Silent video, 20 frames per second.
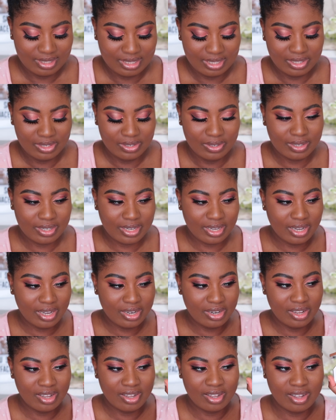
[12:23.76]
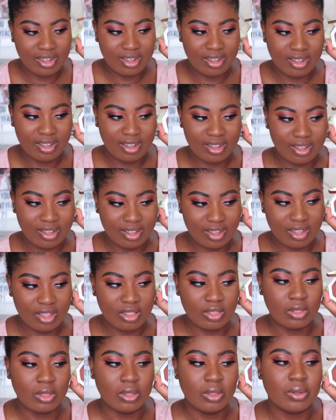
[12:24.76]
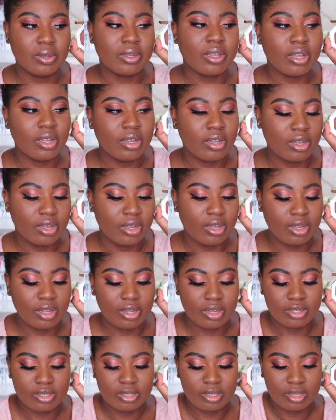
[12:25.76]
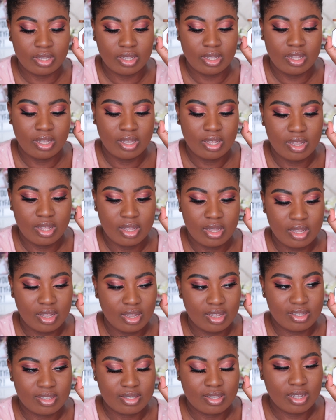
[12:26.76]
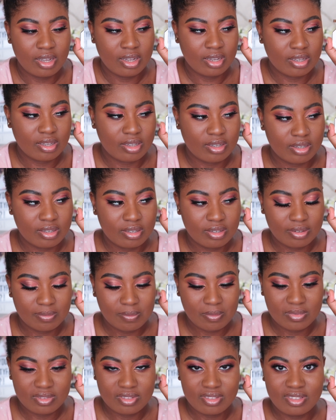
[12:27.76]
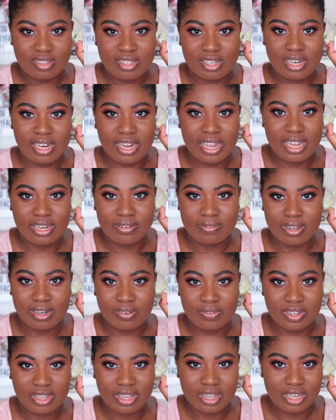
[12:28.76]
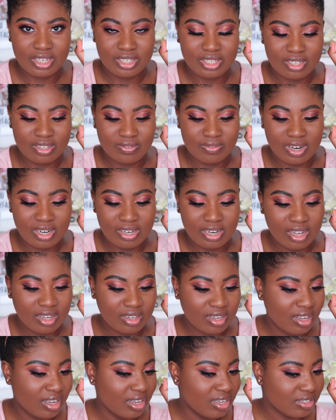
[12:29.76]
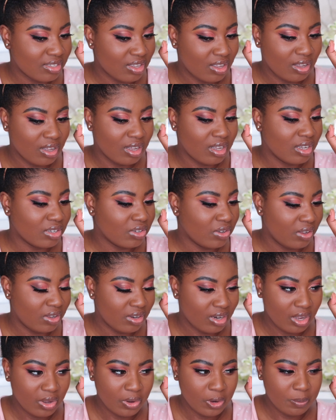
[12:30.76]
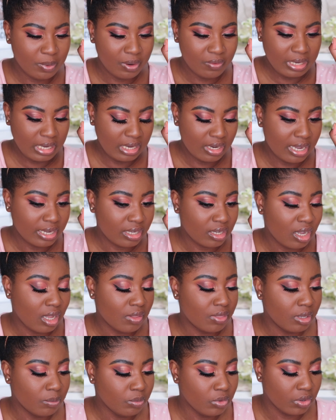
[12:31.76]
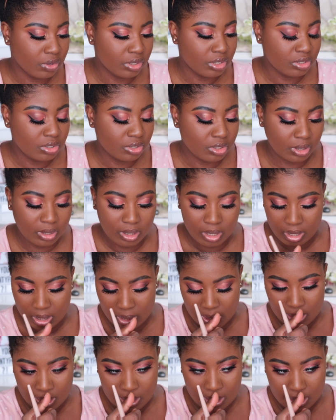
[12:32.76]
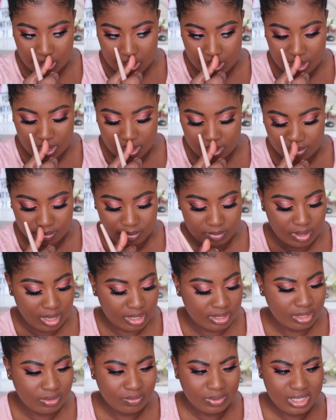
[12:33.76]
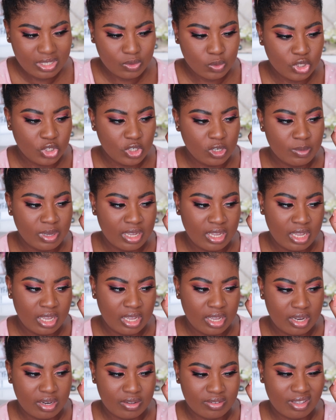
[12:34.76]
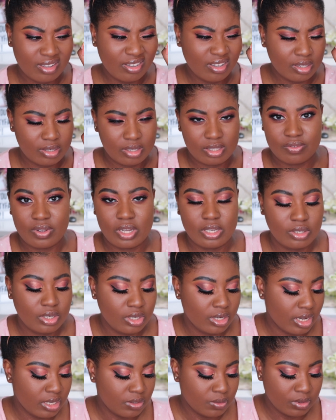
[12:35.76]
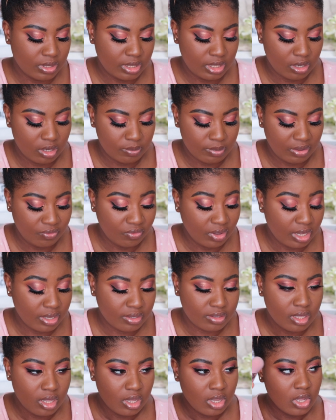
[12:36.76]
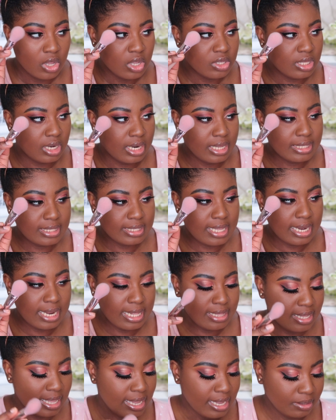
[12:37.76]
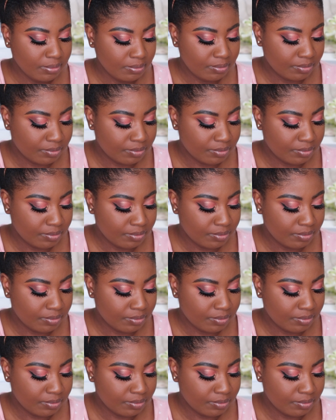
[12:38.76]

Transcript: Look at her. Look at her. It's like delayed gratification right now, guys. Oh my god, I hope I really like it. I think I'm going to. I didn't really swatch it on my hand. I was like, that's fine. You guys will see it on my face. So let's get in there.